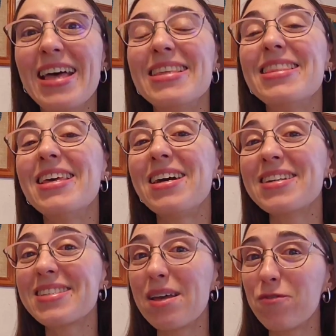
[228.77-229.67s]
There are
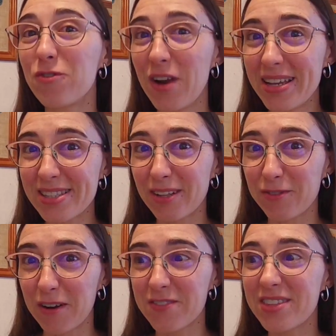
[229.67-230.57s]
some phrasal
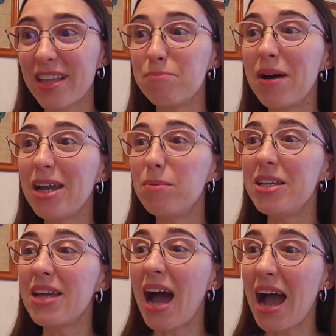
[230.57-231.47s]
verbs that might
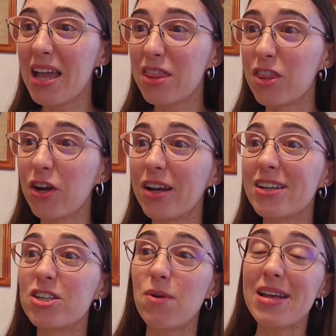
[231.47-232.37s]
be either
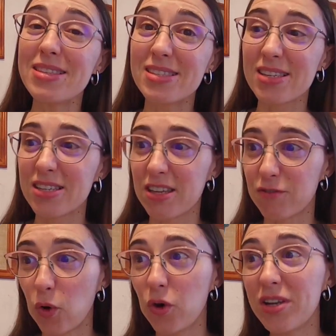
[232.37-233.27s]
transitive
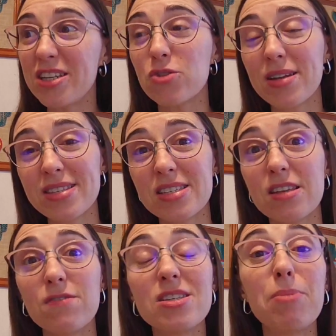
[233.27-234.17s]
or
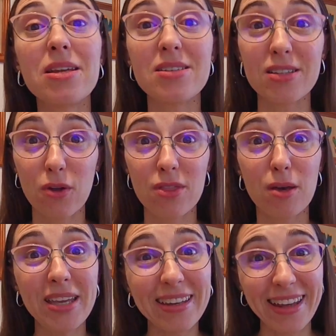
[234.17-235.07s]
intransitive depending on the
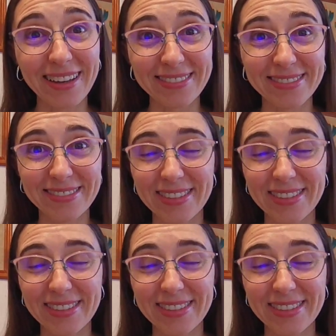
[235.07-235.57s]
meaning.